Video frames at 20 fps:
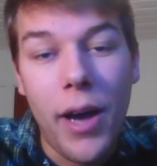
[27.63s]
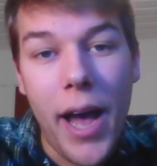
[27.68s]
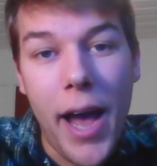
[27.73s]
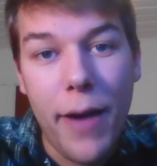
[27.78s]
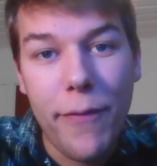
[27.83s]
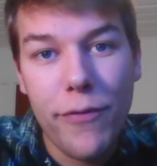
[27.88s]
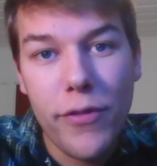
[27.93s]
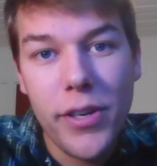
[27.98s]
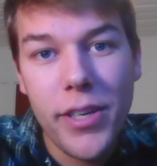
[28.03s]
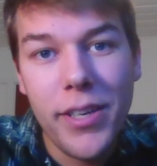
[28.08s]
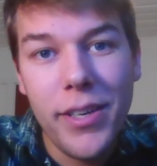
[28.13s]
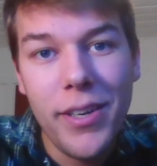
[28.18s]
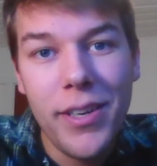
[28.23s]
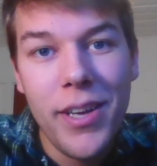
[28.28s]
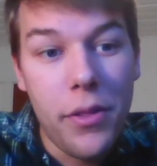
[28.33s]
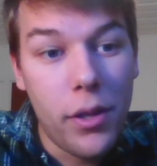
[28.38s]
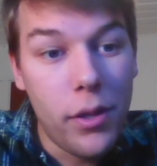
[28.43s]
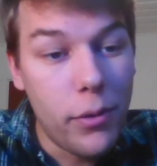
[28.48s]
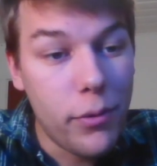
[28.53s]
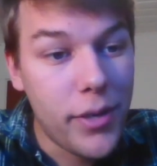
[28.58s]
Africa,
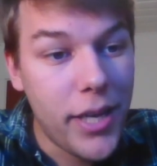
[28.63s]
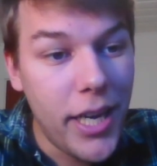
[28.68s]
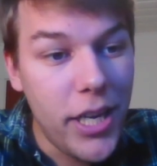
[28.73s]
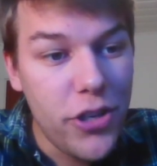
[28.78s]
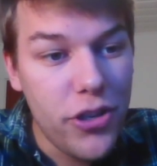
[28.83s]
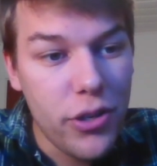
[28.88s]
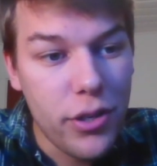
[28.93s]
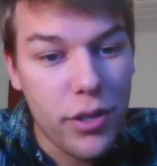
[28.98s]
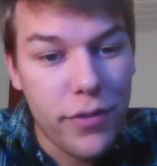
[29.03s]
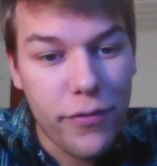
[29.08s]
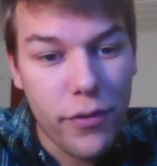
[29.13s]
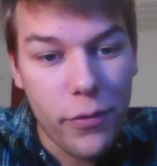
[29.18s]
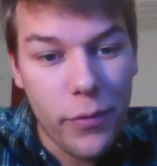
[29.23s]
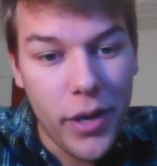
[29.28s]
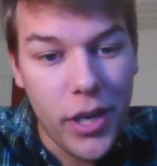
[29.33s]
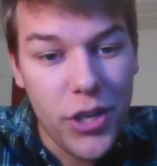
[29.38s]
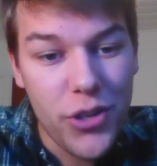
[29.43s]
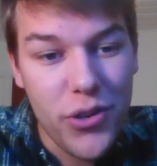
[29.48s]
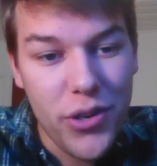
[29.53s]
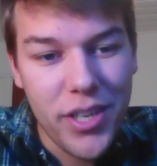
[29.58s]
the locations for
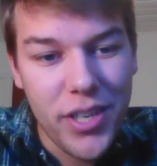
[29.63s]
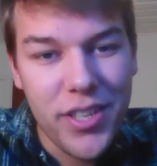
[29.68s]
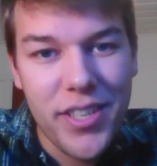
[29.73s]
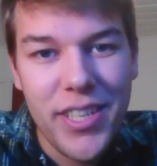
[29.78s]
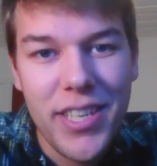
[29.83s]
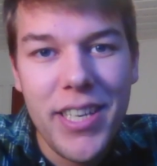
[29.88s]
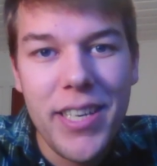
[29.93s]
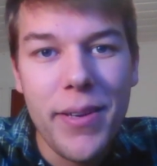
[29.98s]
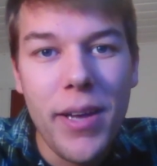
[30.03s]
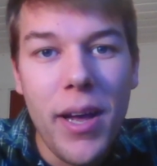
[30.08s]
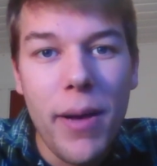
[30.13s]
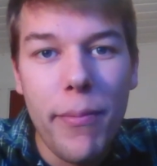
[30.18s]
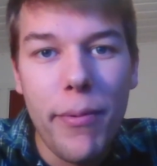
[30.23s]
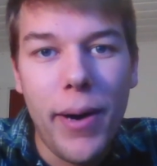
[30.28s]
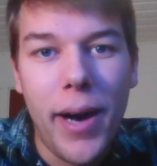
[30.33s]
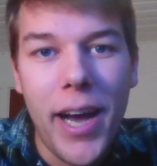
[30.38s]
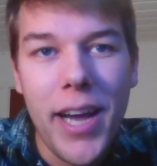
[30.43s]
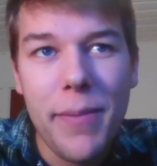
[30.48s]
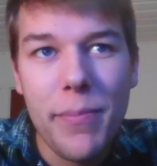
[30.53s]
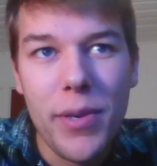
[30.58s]
which you can see
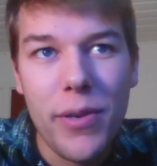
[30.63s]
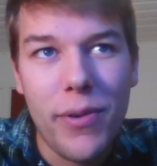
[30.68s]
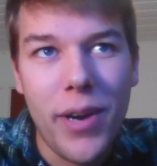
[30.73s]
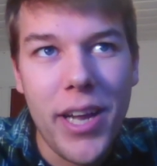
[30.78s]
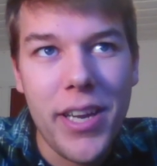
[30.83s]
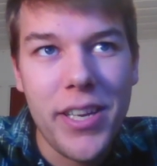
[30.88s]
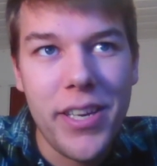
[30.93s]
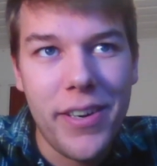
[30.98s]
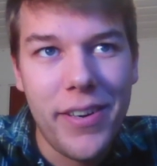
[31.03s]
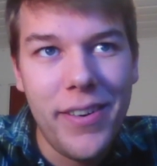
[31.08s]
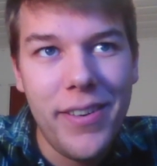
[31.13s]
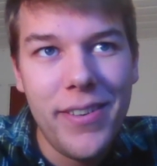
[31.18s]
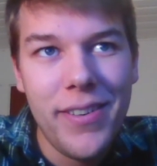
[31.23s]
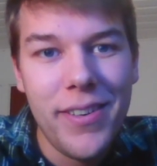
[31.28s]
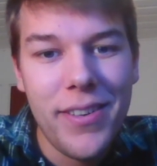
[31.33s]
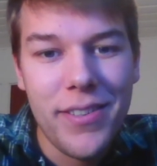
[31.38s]
behind me right here.